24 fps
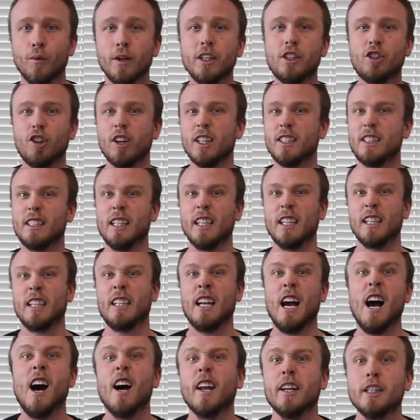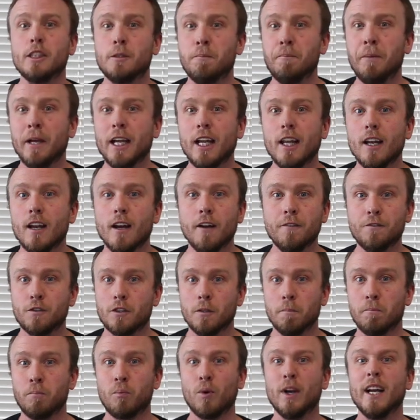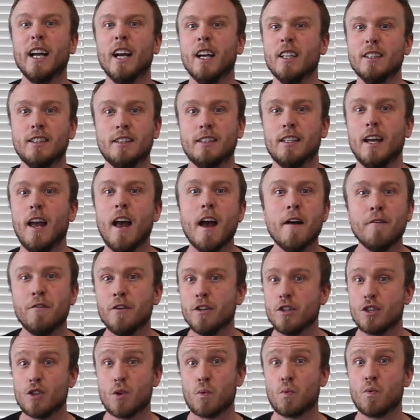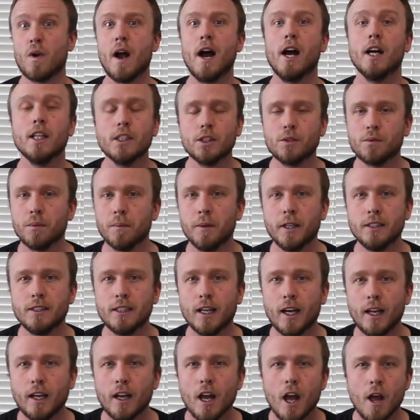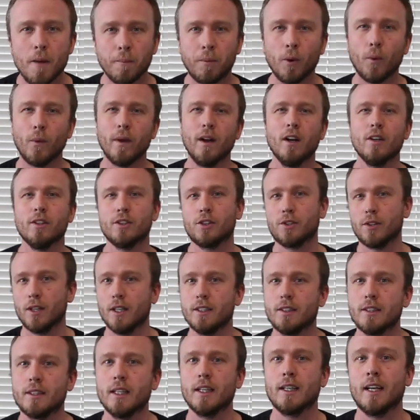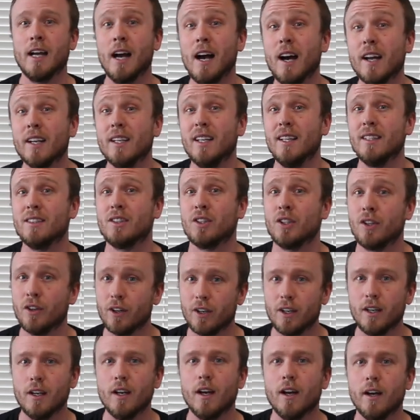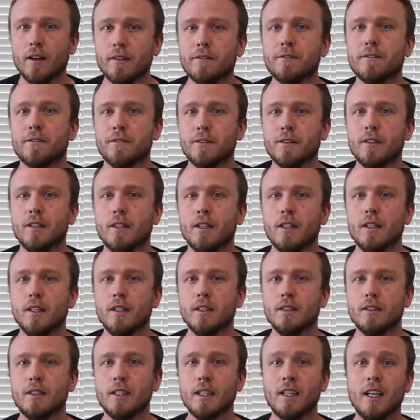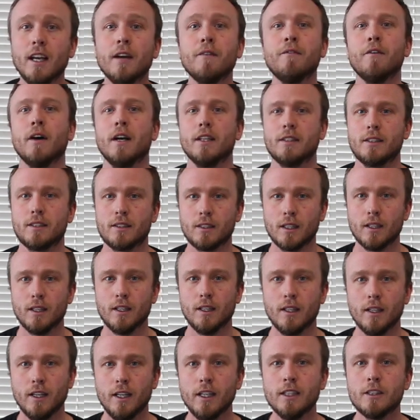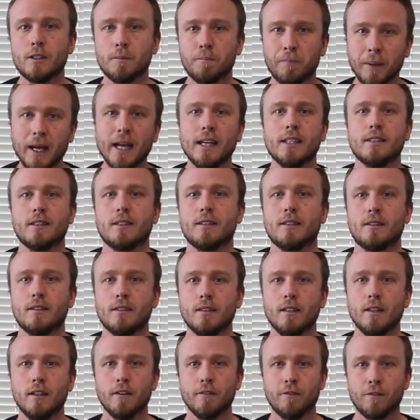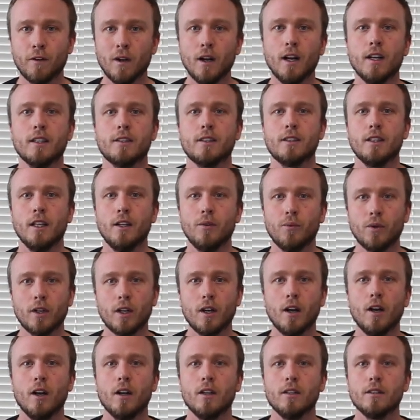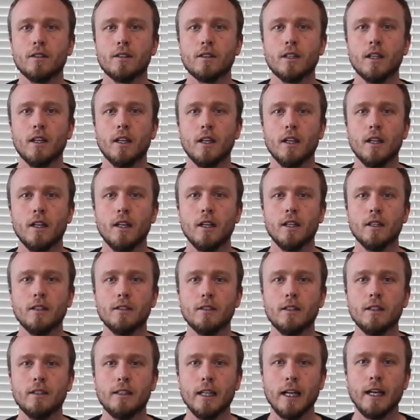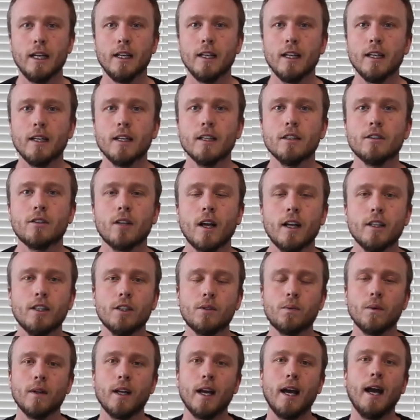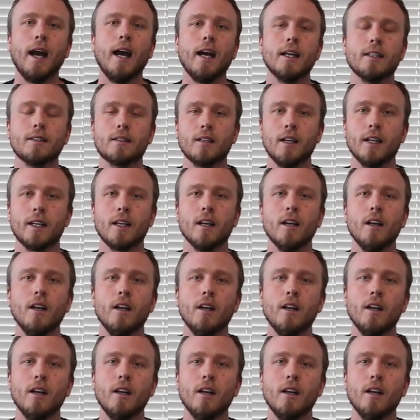We trust that God is big enough to bring us to heaven, to rise from the dead, but we don't trust that God is good enough to give us his best for us in regards to dating. And so I just wanna ask, like,